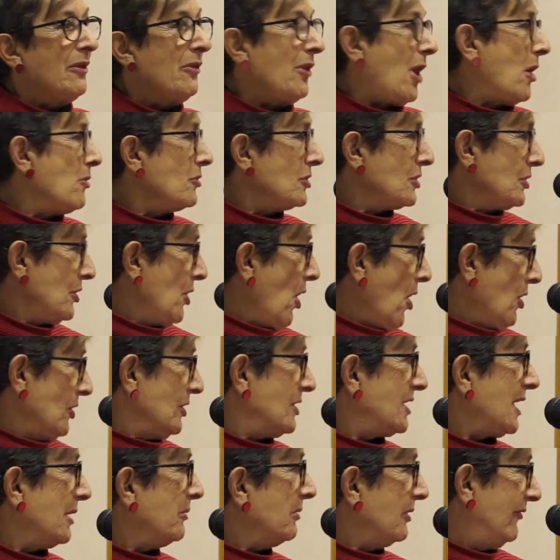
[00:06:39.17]
in those
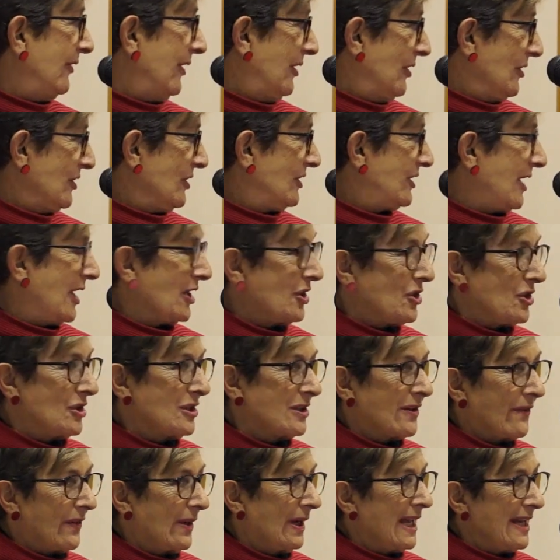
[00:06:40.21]
not so advanced
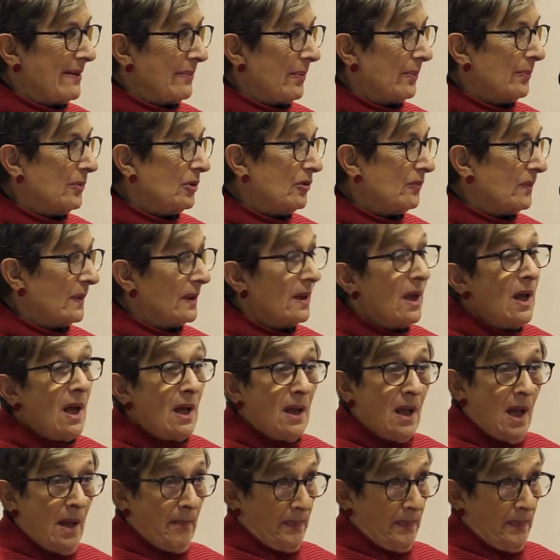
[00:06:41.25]
sections of the labour movement,